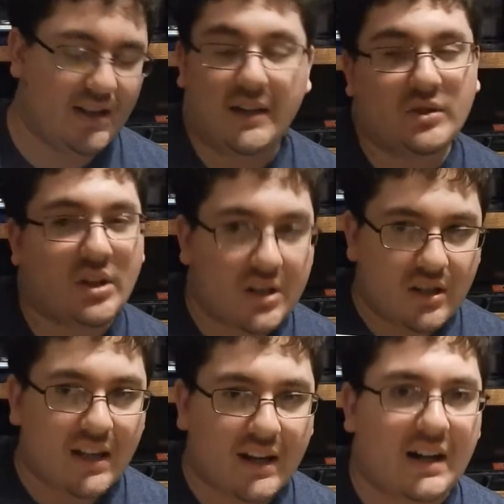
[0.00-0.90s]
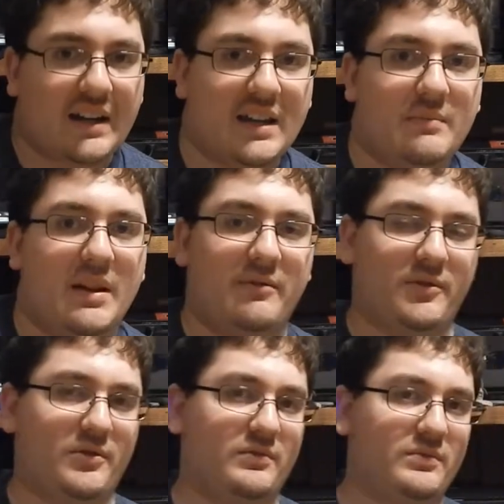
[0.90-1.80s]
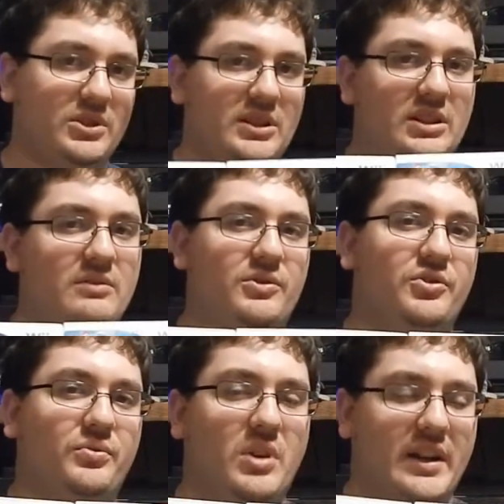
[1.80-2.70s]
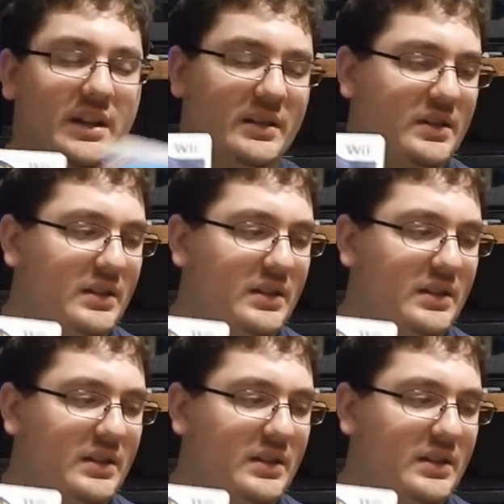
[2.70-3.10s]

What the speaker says: Even though you can get it on eBay for a little over $20.